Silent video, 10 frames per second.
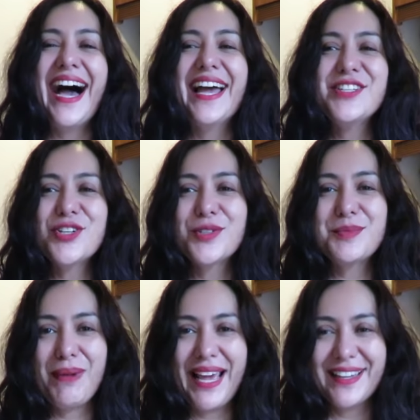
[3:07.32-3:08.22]
I
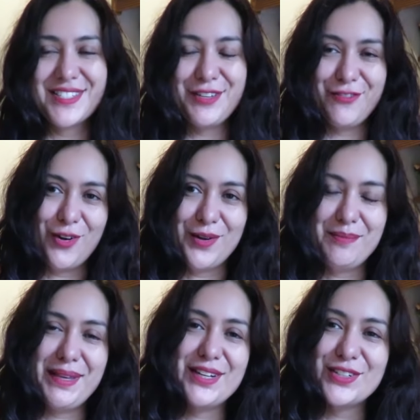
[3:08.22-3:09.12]
chose black
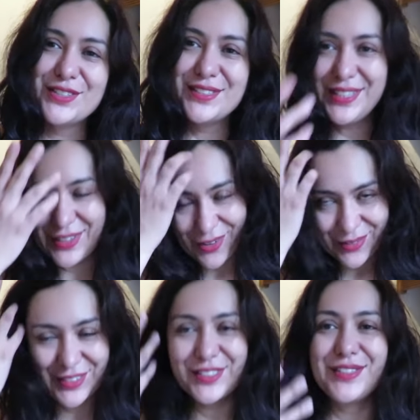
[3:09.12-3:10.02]
chiffon because, you
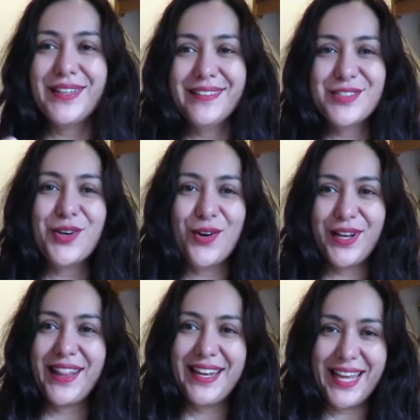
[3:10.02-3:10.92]
know, just to, to
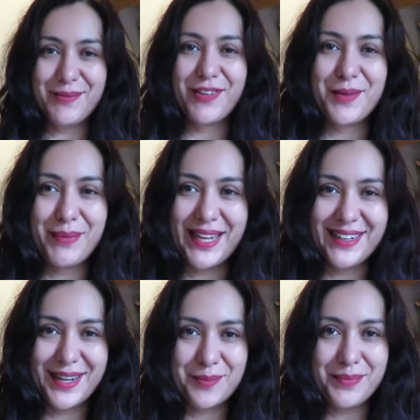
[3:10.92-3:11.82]
honor the name of the
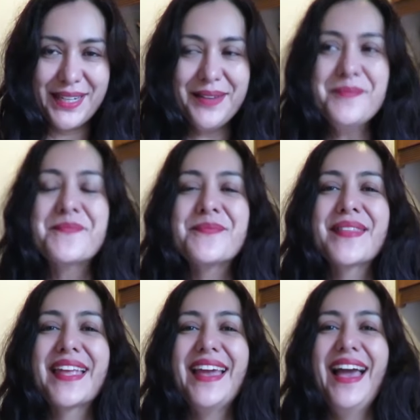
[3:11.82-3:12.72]
parent company.
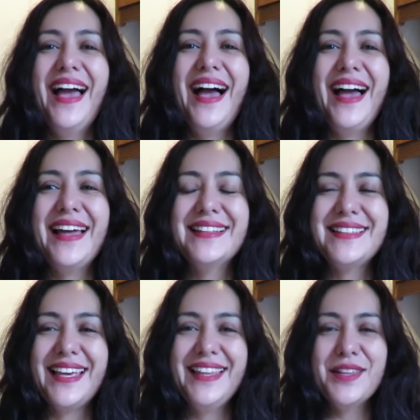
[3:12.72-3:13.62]

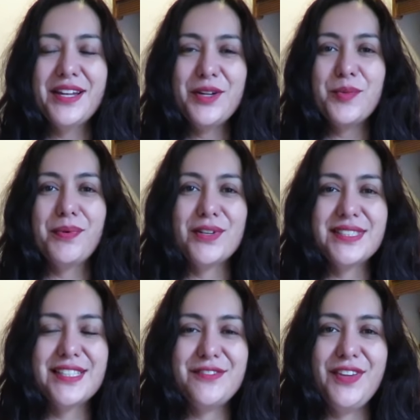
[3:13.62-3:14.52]
And in the little
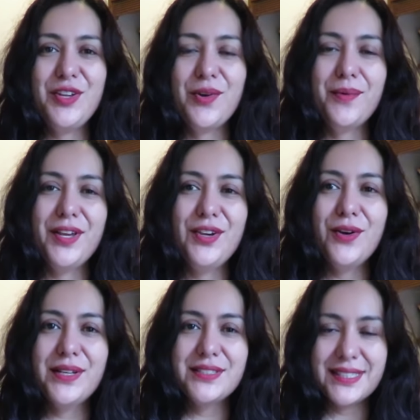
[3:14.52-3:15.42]
process video, what you're
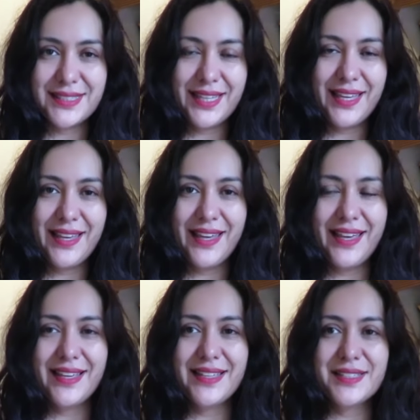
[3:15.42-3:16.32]
going to
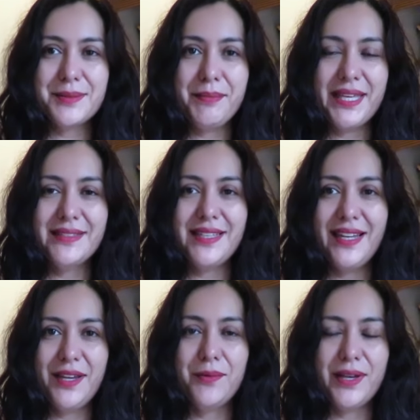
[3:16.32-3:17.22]
see is me
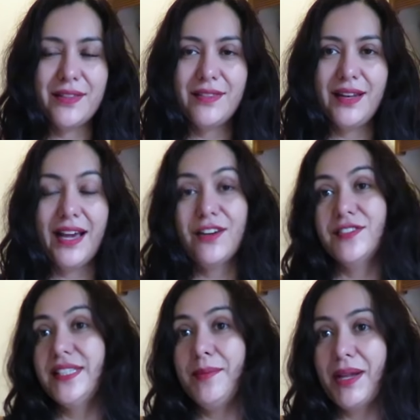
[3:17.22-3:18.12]
dealing with the lack
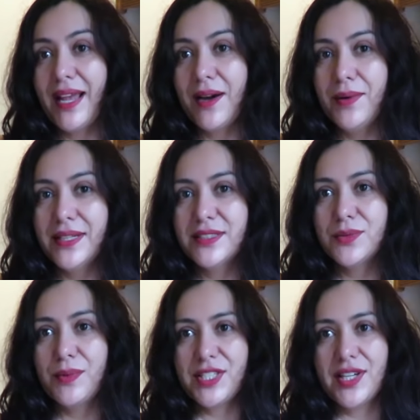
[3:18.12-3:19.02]
of seam
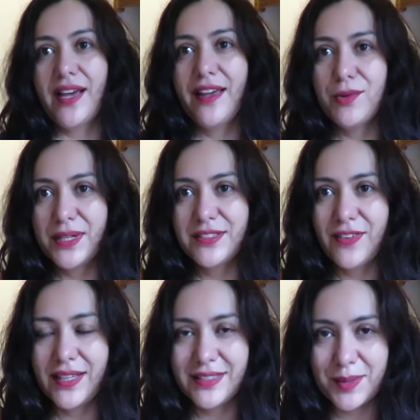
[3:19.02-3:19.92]
allowance, which I always
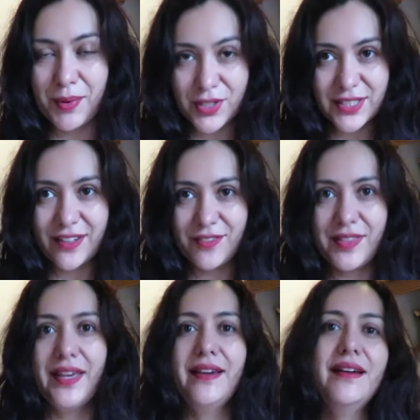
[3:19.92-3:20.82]
find is a
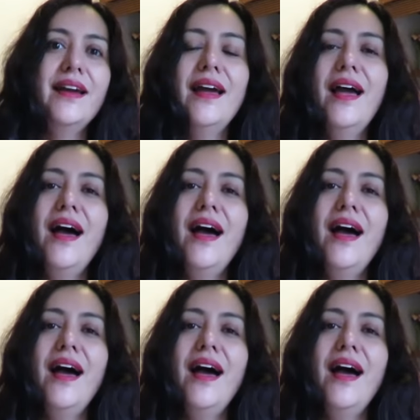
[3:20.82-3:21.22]
positive thing.